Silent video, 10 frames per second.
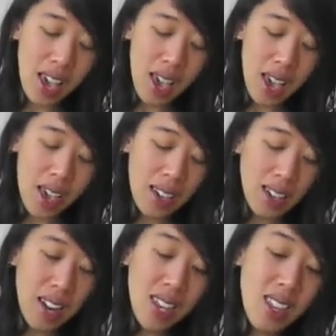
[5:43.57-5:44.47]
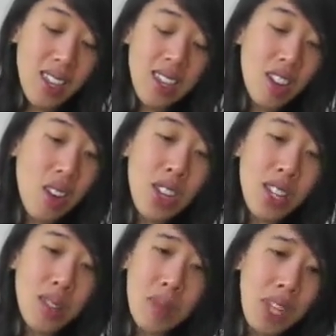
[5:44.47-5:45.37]
and I think, you know, they
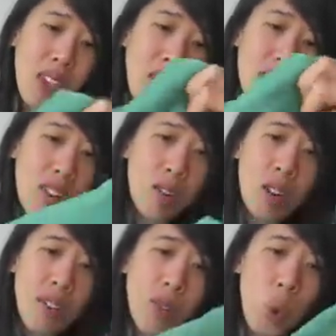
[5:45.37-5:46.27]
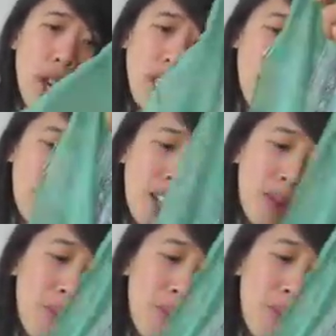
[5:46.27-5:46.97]
can be quite different.